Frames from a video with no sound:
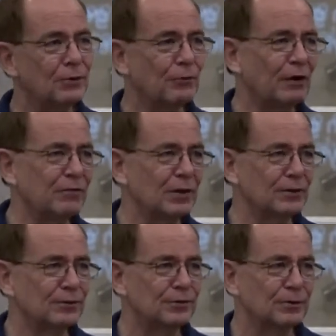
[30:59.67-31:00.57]

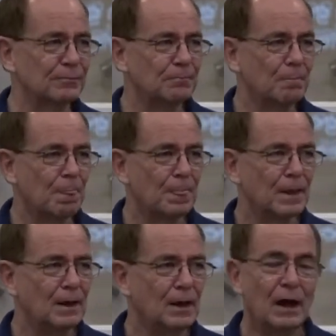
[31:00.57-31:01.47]
revolution.
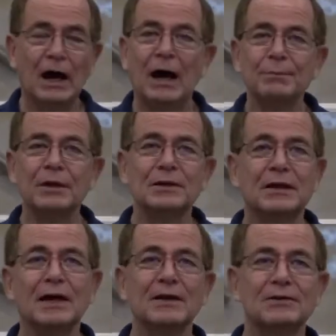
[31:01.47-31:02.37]
I'm going to
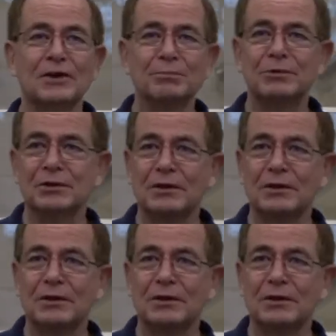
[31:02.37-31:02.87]
tell you something.